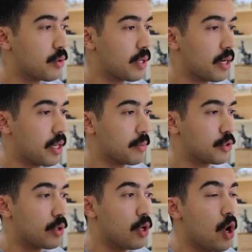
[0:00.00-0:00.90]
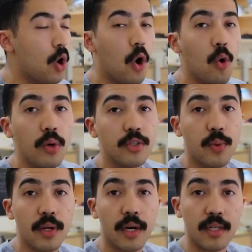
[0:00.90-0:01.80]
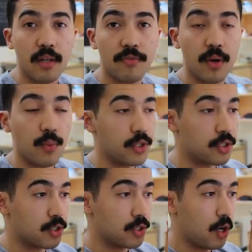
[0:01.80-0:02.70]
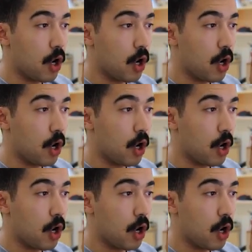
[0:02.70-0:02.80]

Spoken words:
in organic chemistry, always identify what is